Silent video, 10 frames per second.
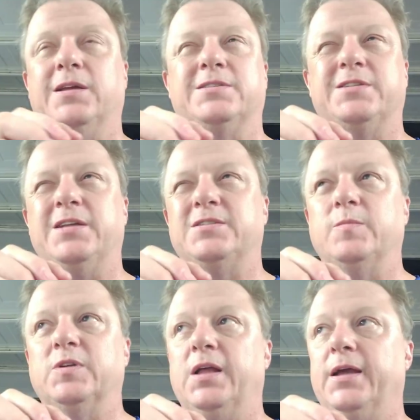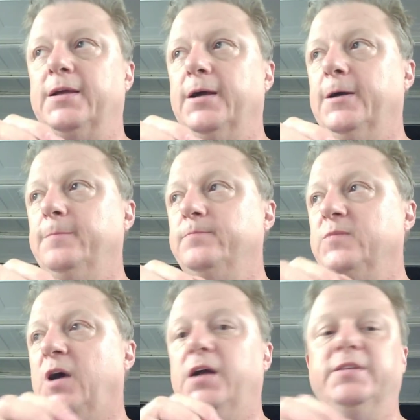it said something like,
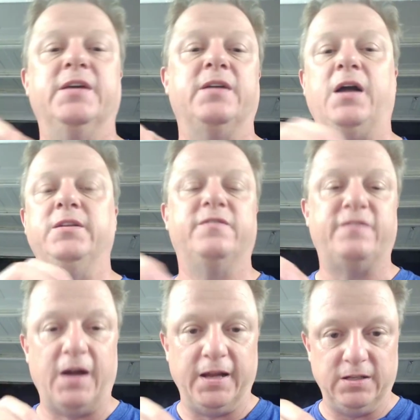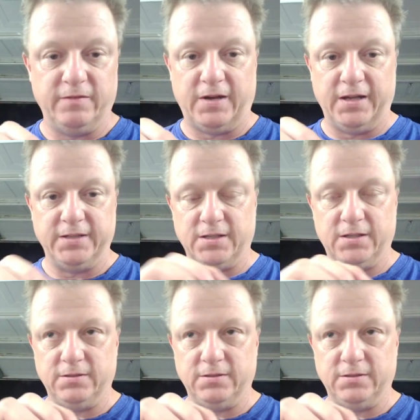unidentified device.